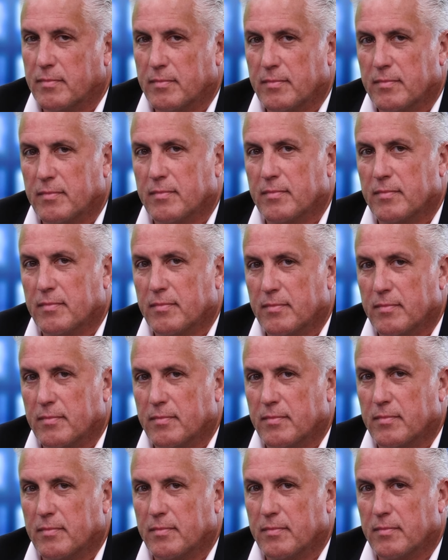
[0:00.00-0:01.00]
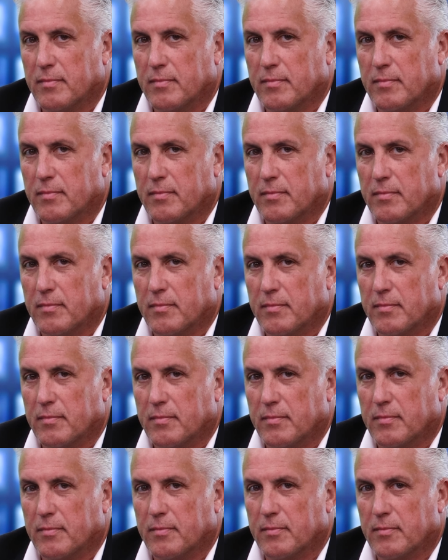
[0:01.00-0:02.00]

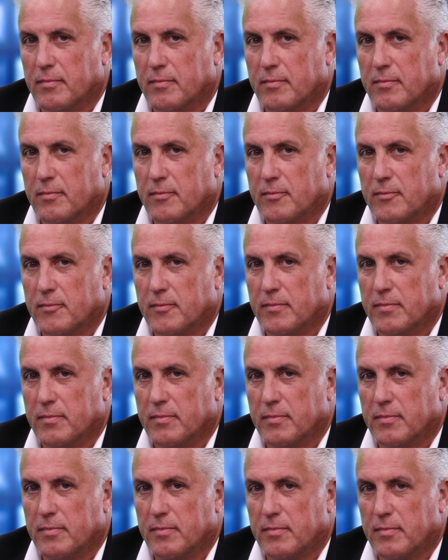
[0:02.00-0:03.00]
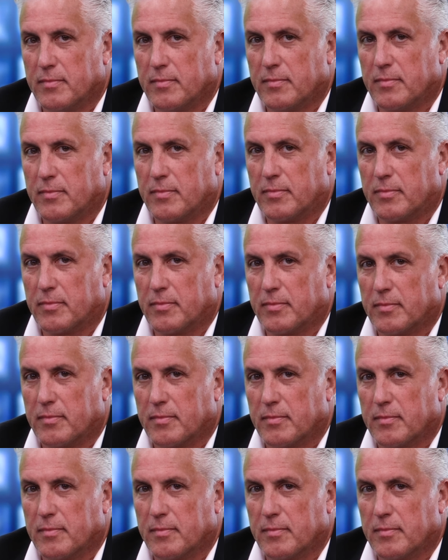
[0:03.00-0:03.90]
(silent)